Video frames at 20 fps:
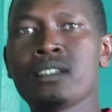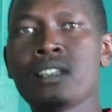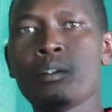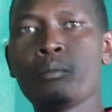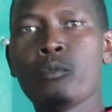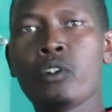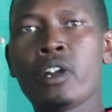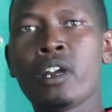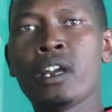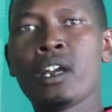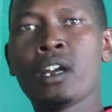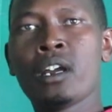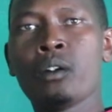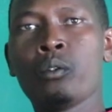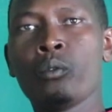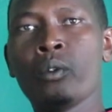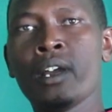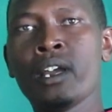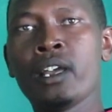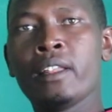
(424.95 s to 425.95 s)
somewhere
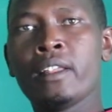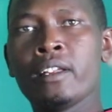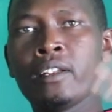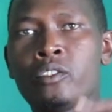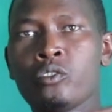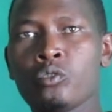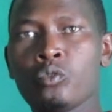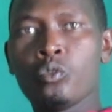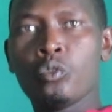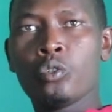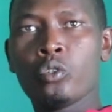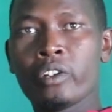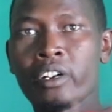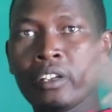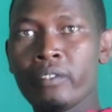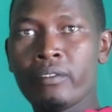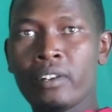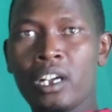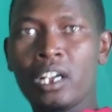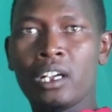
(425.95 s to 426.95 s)
where there is no
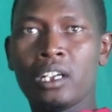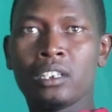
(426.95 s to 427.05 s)
river,